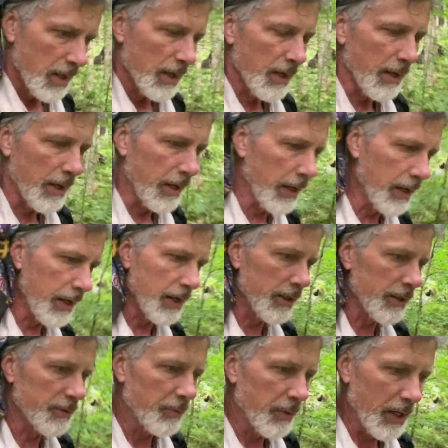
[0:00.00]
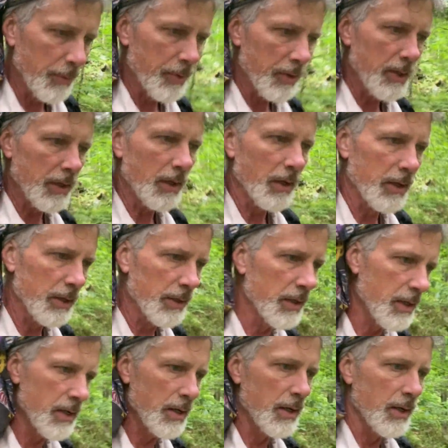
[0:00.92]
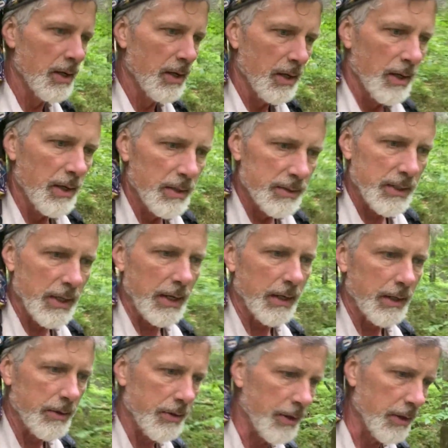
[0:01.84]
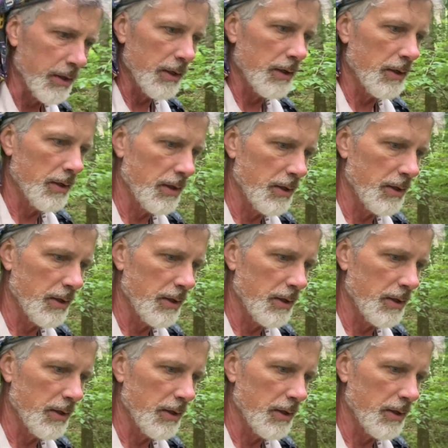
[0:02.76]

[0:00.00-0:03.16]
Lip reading: and maybe take the